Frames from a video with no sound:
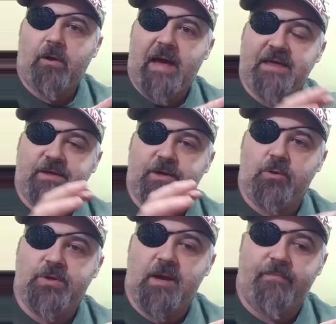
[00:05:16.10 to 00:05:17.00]
has to do
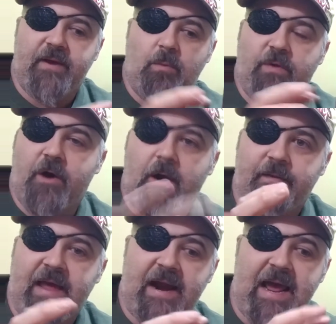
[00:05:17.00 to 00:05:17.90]
something with all
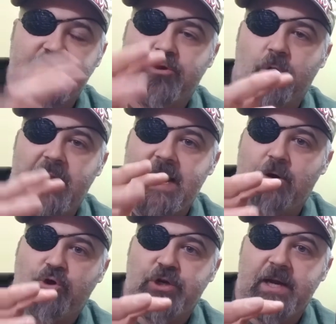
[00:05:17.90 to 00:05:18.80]
that extra
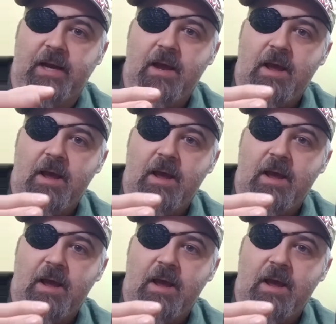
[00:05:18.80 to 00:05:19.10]
energy